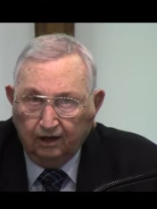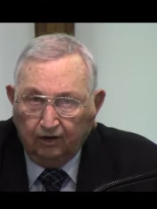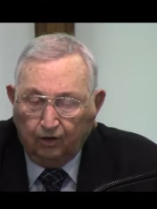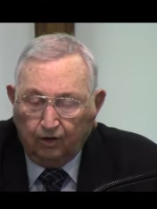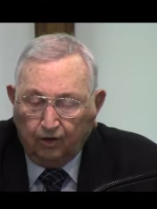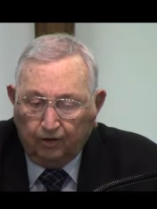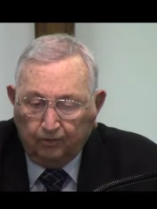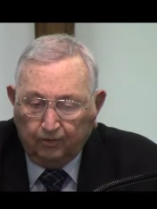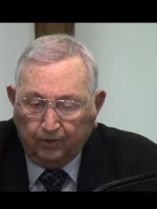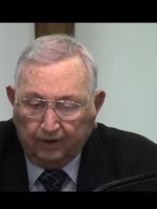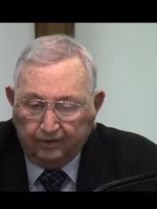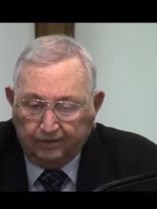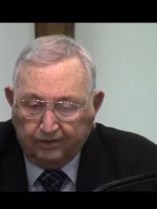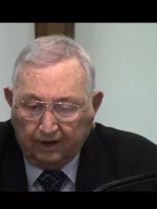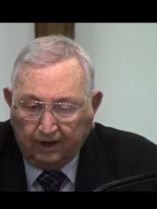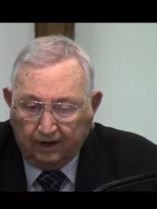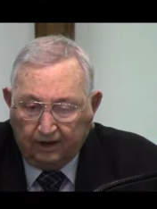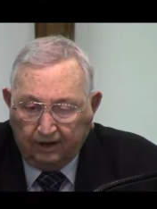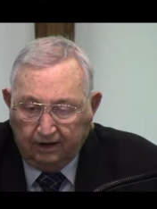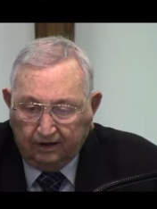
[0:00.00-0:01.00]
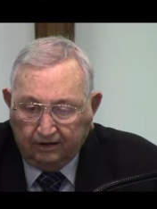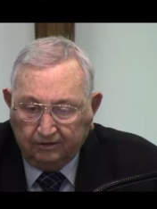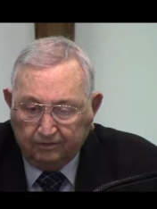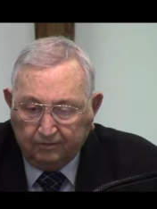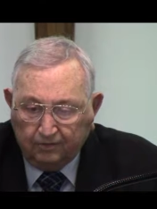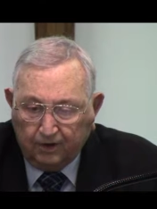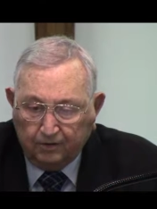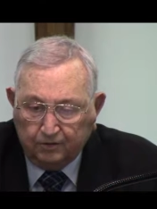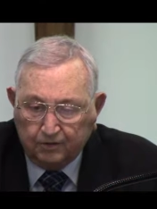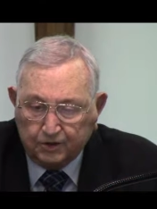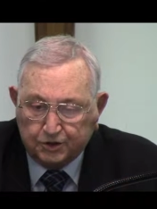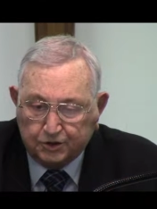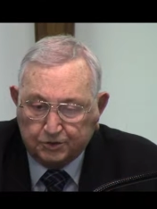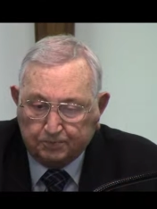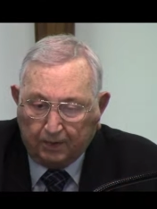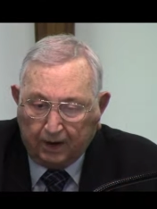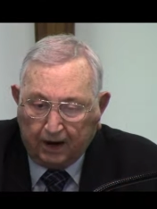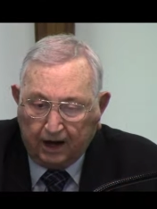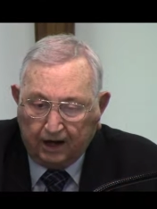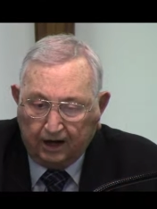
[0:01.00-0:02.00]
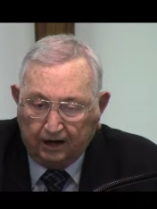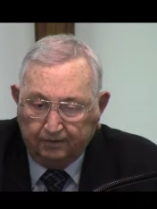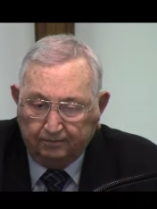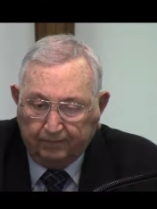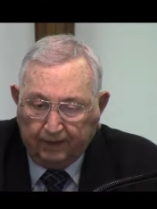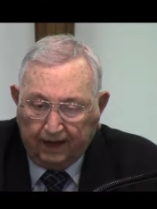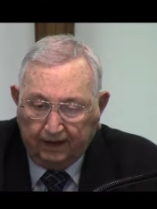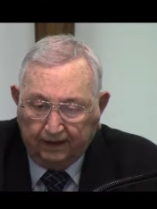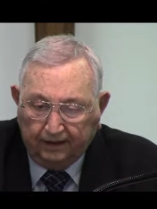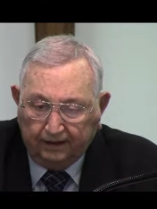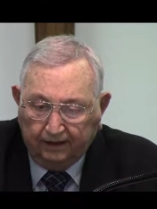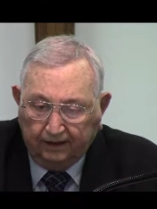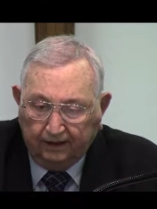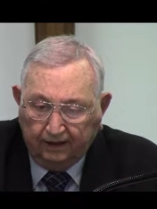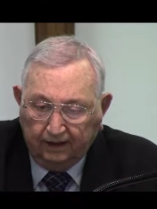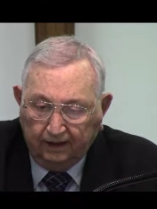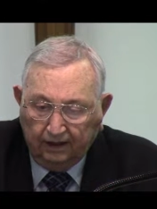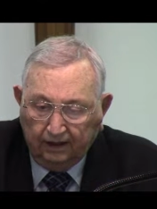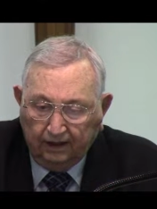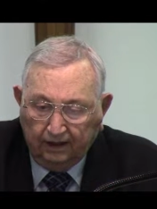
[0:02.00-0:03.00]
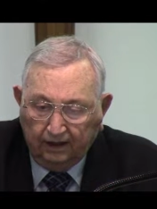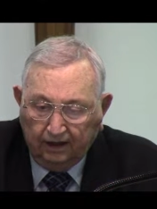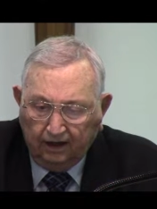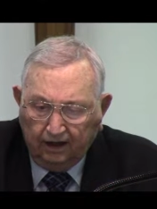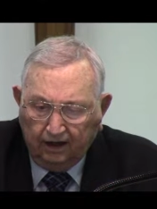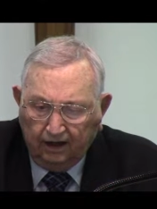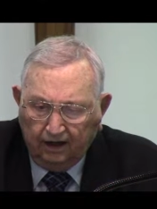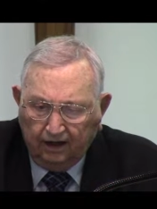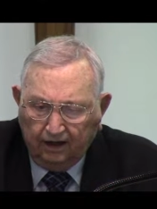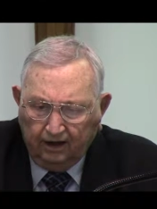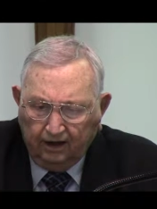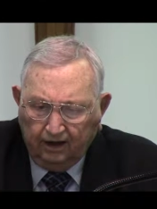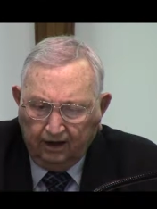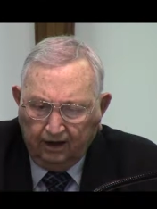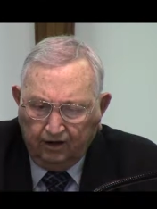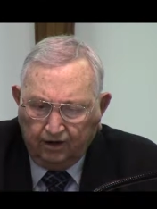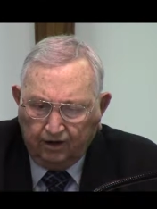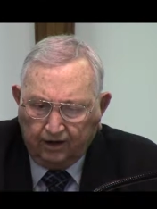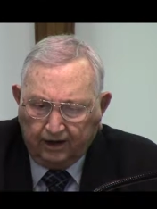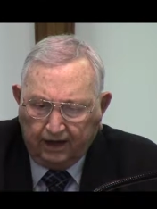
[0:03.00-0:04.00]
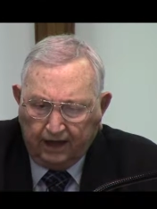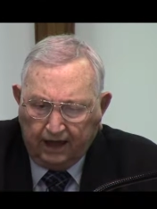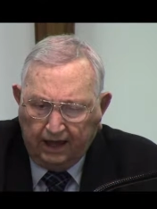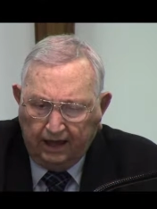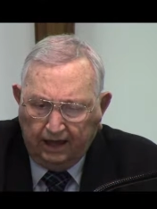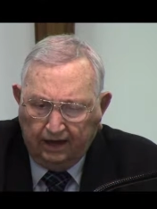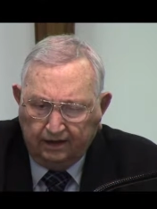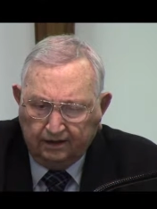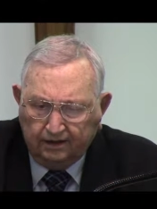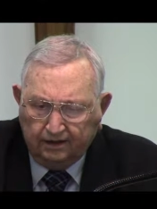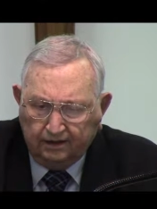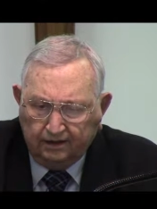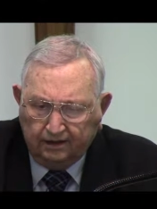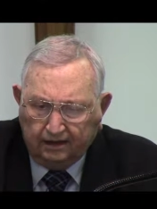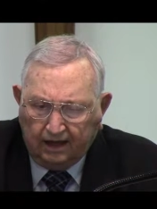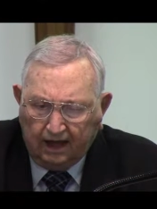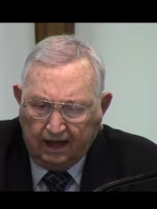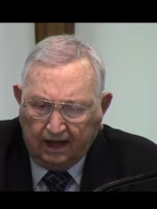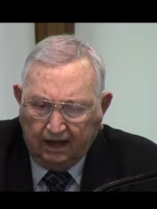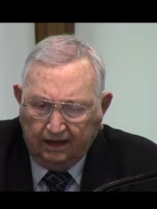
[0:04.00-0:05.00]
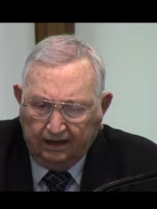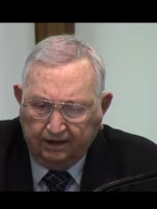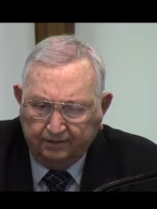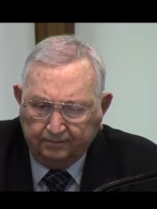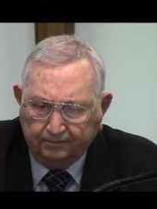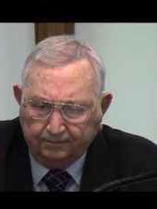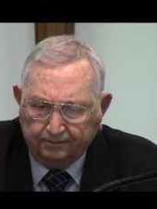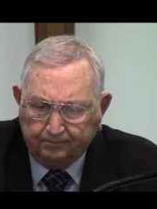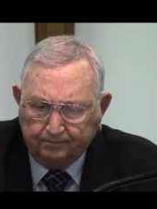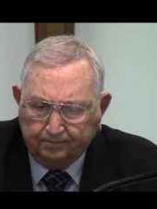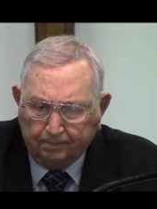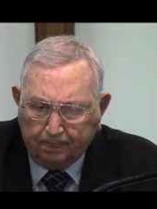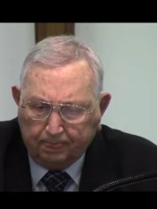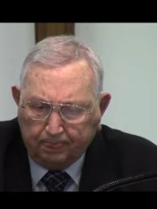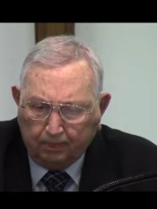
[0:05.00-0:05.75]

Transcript: Lord, we thank you that we were spared by the hurricane that came.